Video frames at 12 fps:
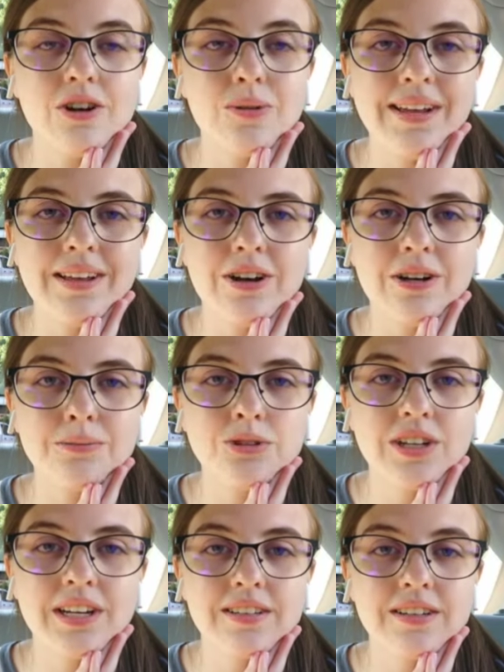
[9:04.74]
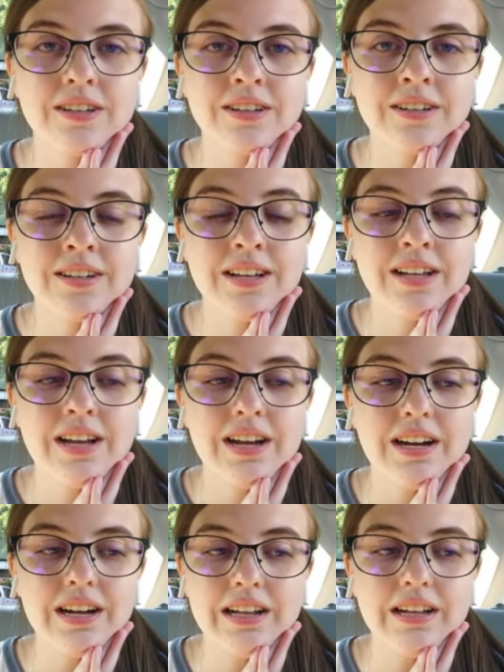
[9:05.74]
Way Home trailer?
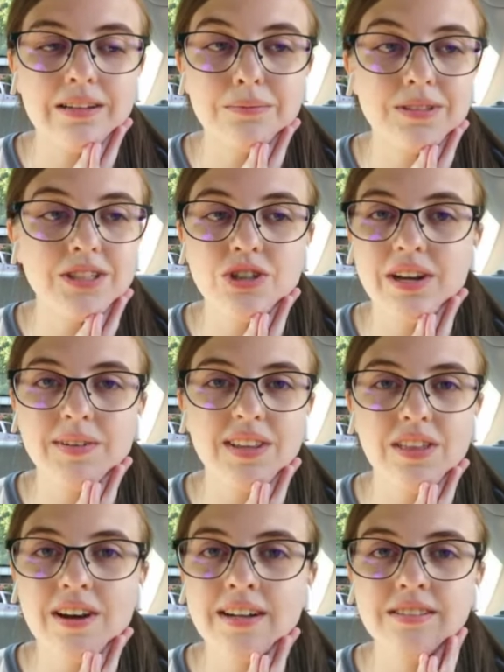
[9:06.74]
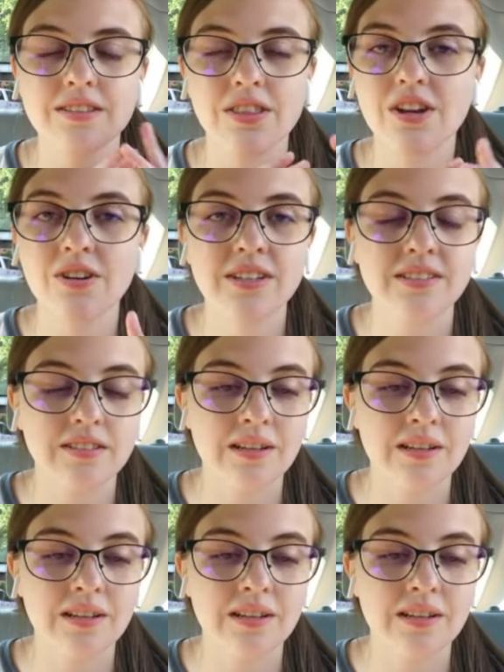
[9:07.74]
Did you have any thoughts, theories?